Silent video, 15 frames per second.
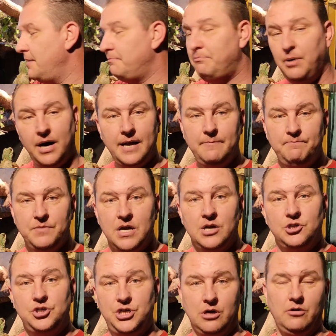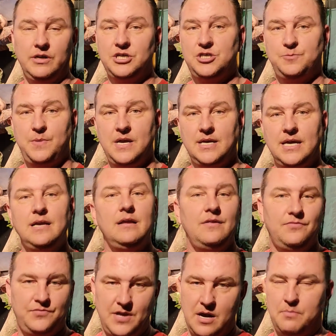But generally speaking,
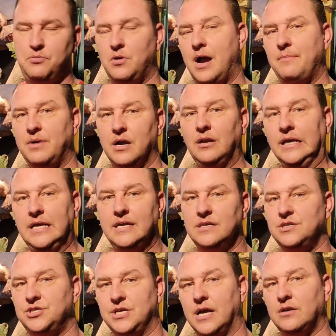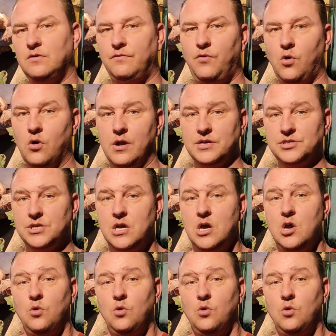they're primarily insectivorous,